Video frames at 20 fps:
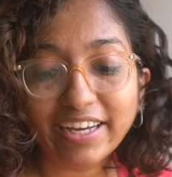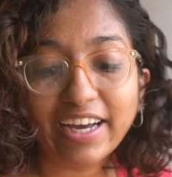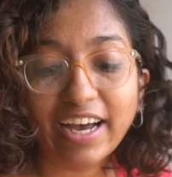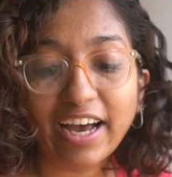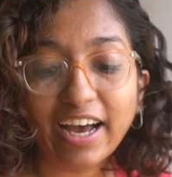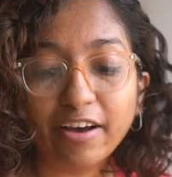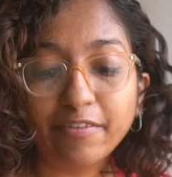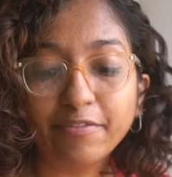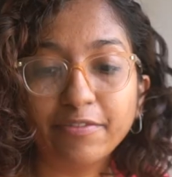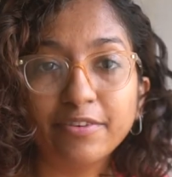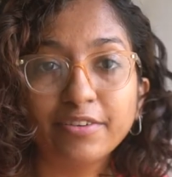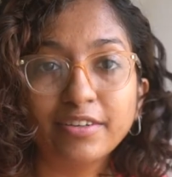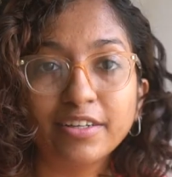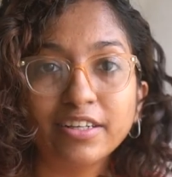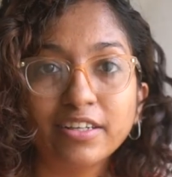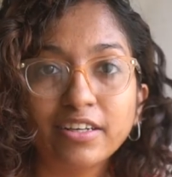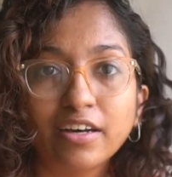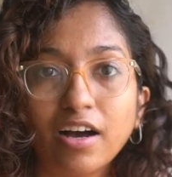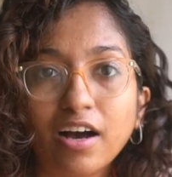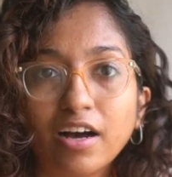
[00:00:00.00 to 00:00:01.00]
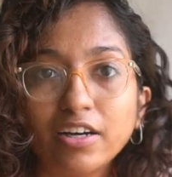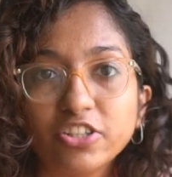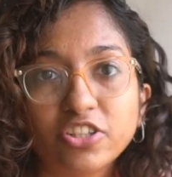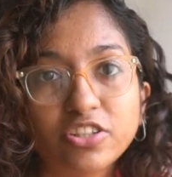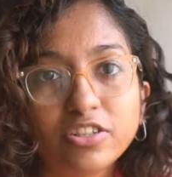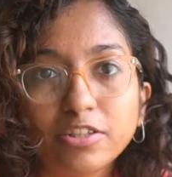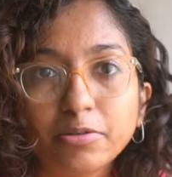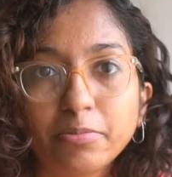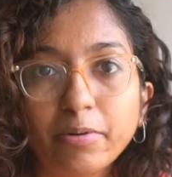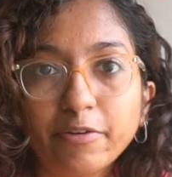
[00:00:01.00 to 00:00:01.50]
have
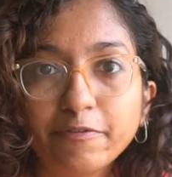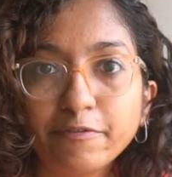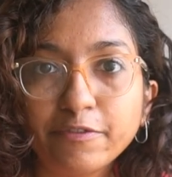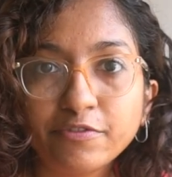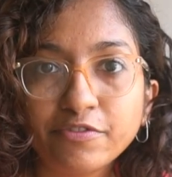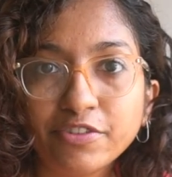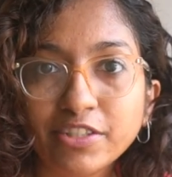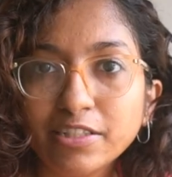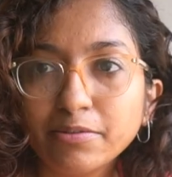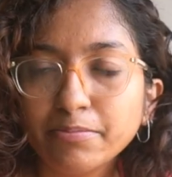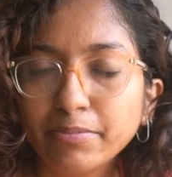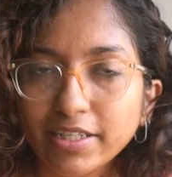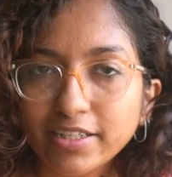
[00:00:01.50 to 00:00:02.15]
just about 15